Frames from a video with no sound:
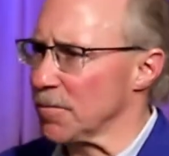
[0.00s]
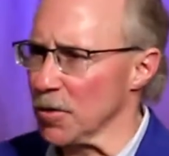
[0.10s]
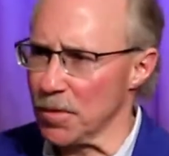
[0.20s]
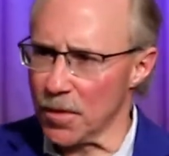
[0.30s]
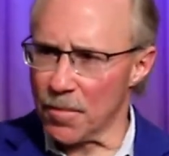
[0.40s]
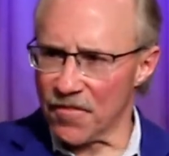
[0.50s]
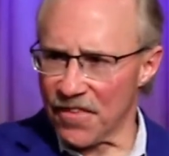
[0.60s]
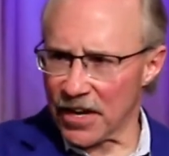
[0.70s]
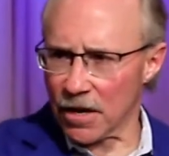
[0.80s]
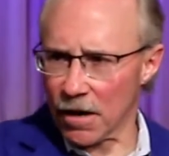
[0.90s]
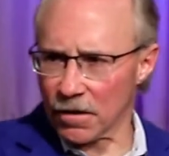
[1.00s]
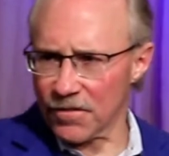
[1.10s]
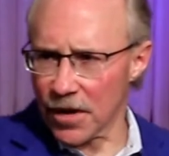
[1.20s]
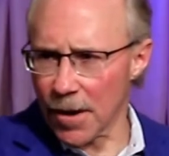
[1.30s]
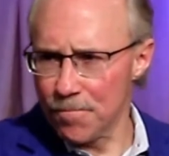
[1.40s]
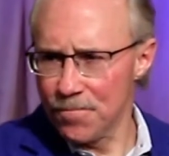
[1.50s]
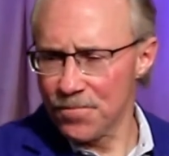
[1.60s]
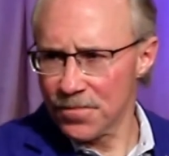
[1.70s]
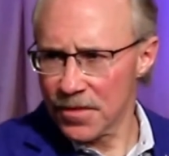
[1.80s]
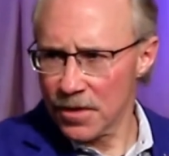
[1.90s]
that's supposed to be the prophetic heart of God,
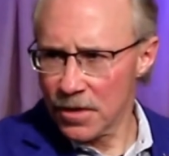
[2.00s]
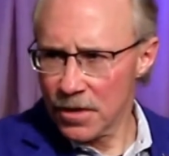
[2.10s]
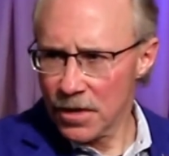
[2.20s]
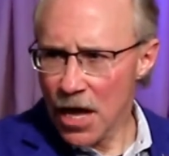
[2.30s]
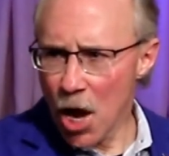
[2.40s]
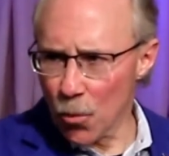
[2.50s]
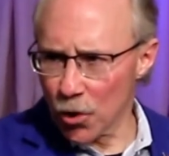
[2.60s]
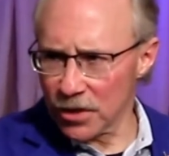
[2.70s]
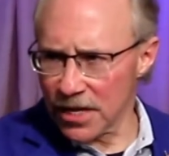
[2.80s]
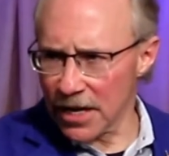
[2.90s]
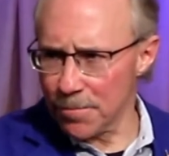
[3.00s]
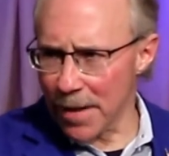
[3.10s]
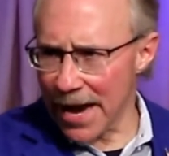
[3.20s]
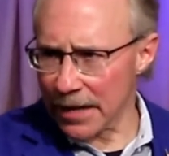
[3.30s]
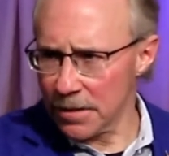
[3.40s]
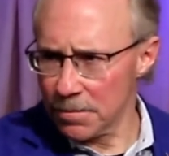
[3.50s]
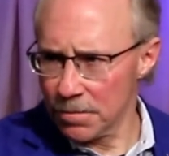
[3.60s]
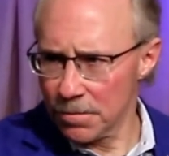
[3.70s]
and we're going to take it back.